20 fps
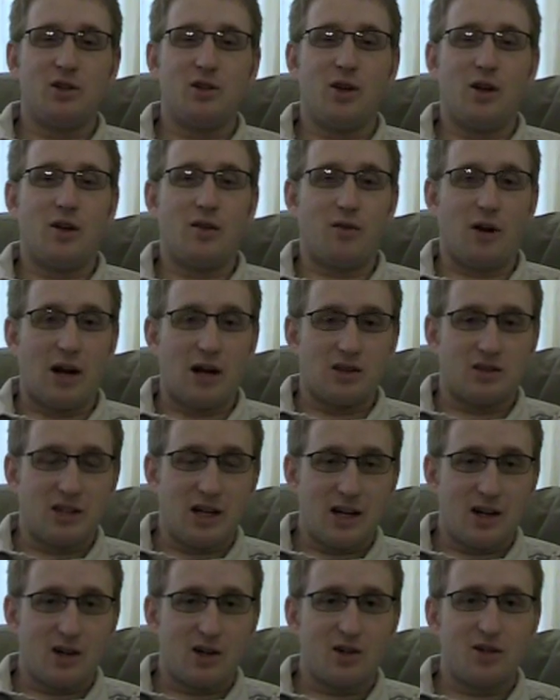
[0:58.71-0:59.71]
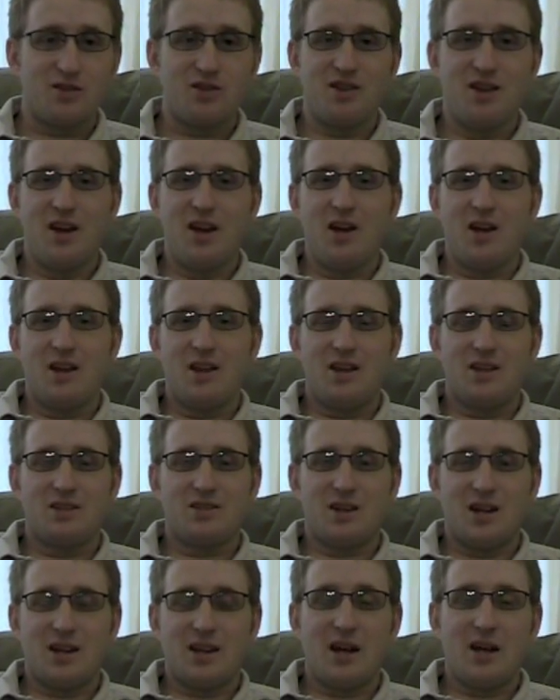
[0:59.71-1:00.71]
You can write letters,
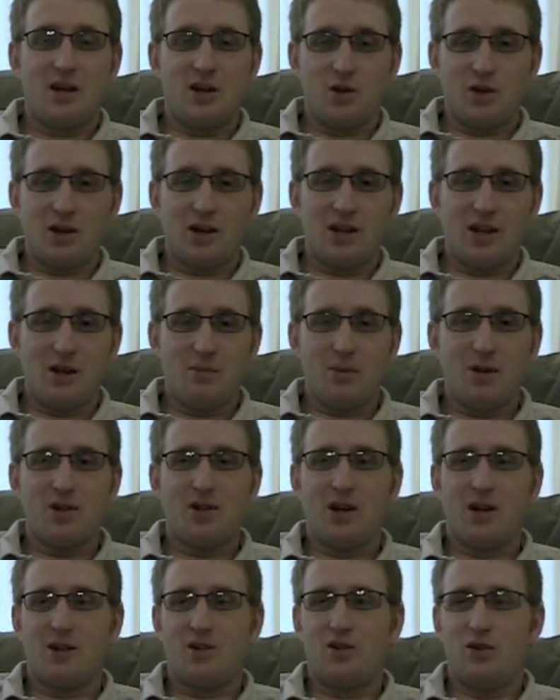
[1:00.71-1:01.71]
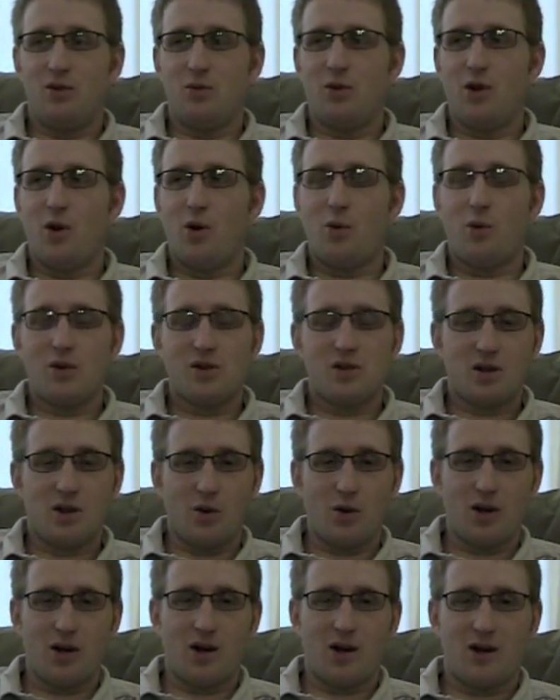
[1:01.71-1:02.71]
things like that. You can keep in touch. You know what's
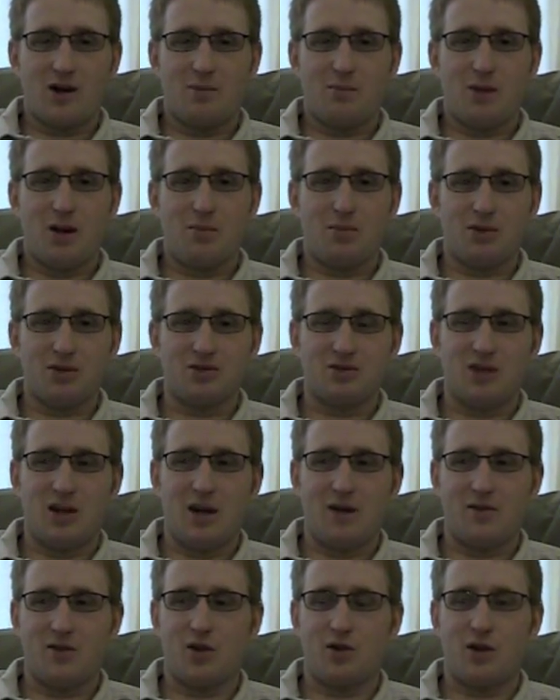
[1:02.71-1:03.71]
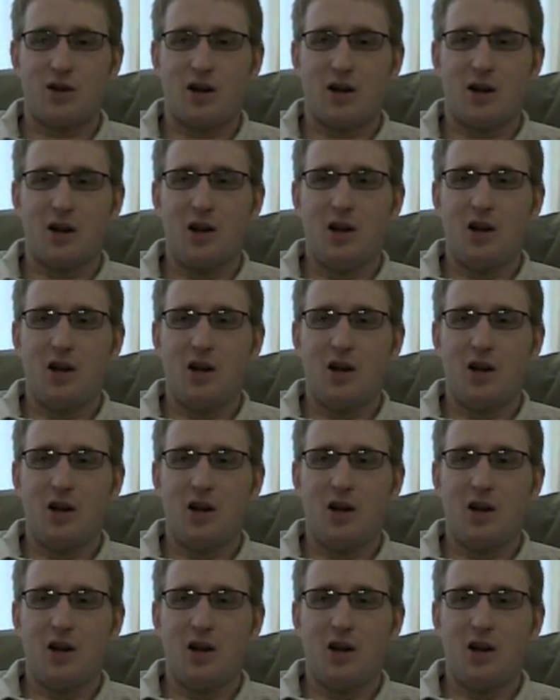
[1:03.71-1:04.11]
going on in people's lives. You're not